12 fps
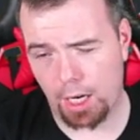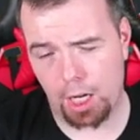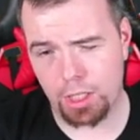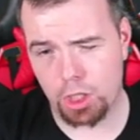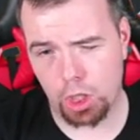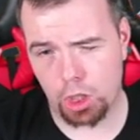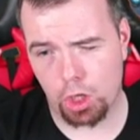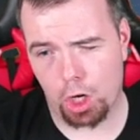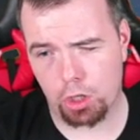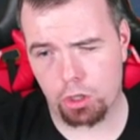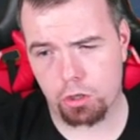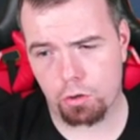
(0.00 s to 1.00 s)
I did
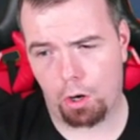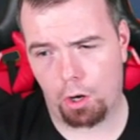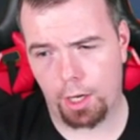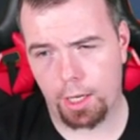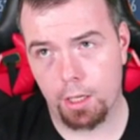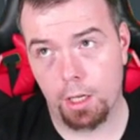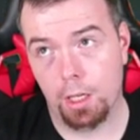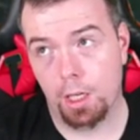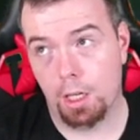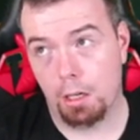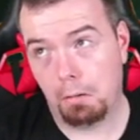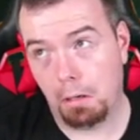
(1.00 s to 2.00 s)
not try.
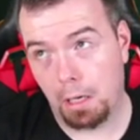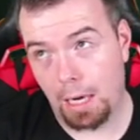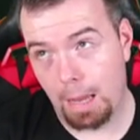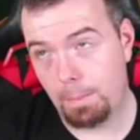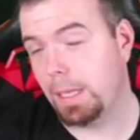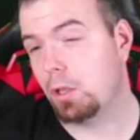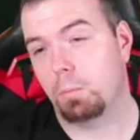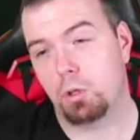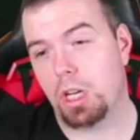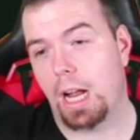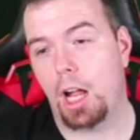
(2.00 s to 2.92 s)
Let me double check. I